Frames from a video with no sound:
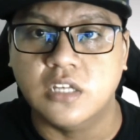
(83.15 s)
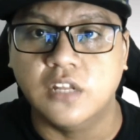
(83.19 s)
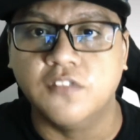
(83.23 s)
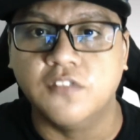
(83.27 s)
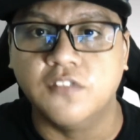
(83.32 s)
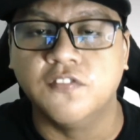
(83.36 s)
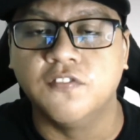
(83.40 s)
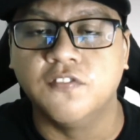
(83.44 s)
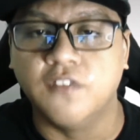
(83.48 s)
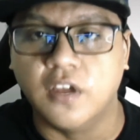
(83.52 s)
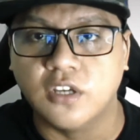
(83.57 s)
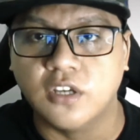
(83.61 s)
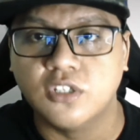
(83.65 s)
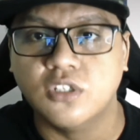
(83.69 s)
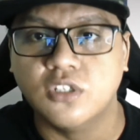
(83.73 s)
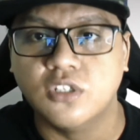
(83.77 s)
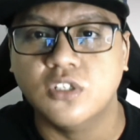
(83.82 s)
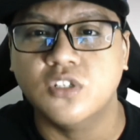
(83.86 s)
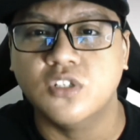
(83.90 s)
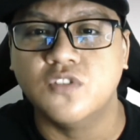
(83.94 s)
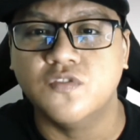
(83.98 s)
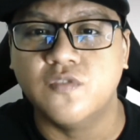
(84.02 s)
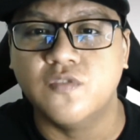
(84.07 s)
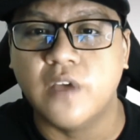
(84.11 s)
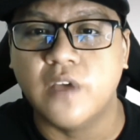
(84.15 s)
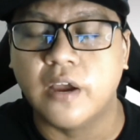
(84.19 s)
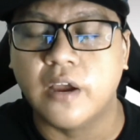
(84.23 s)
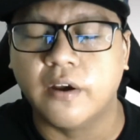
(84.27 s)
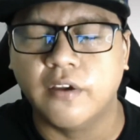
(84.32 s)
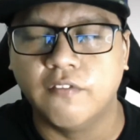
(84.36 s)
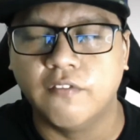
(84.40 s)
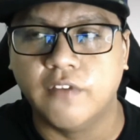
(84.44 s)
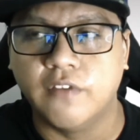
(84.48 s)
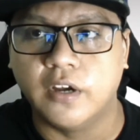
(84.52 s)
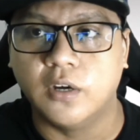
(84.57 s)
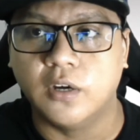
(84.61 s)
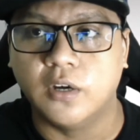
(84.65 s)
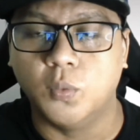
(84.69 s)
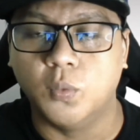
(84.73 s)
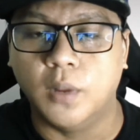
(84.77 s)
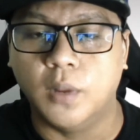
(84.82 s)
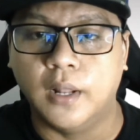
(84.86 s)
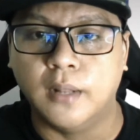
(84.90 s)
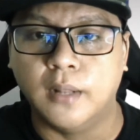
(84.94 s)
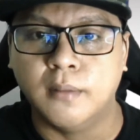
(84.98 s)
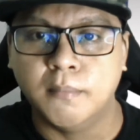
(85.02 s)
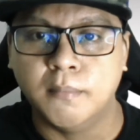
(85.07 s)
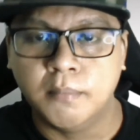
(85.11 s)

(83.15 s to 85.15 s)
it functions very, very well.